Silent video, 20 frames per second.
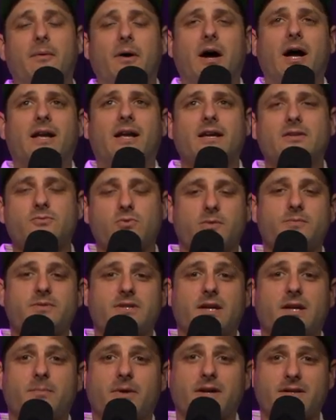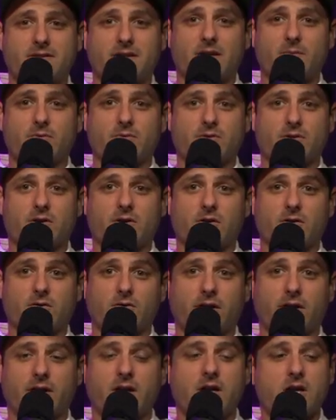I guess what I'm saying by staples are
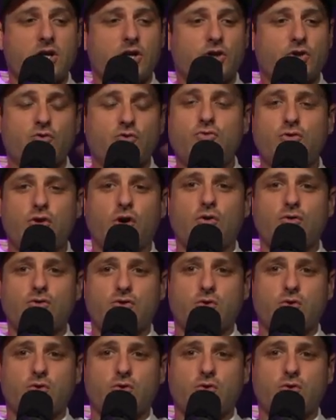like you go to